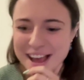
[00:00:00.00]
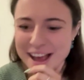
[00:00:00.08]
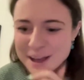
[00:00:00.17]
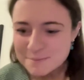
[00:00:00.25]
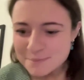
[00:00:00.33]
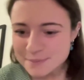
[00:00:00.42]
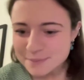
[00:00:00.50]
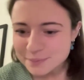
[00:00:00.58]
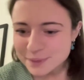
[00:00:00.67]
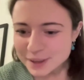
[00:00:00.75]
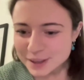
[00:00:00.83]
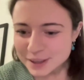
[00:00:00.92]
Do
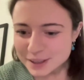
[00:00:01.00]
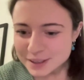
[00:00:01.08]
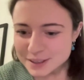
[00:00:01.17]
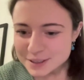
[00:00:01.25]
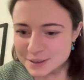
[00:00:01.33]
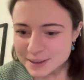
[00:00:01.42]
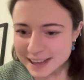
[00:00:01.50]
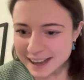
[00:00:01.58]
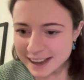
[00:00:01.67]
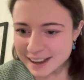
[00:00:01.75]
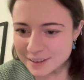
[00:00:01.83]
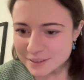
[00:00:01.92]
we
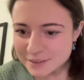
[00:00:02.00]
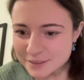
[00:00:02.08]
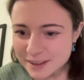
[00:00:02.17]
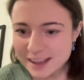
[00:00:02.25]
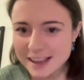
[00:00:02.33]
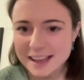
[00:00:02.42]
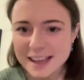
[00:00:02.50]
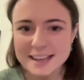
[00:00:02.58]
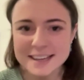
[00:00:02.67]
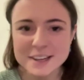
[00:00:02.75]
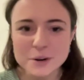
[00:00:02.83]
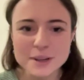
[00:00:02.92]
have
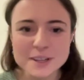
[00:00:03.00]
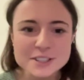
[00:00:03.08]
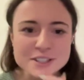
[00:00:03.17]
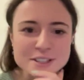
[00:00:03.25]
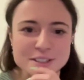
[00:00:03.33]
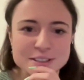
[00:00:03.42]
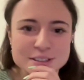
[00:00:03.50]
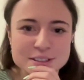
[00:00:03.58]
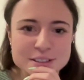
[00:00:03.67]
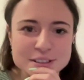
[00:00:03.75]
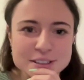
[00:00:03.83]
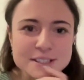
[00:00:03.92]
any questions?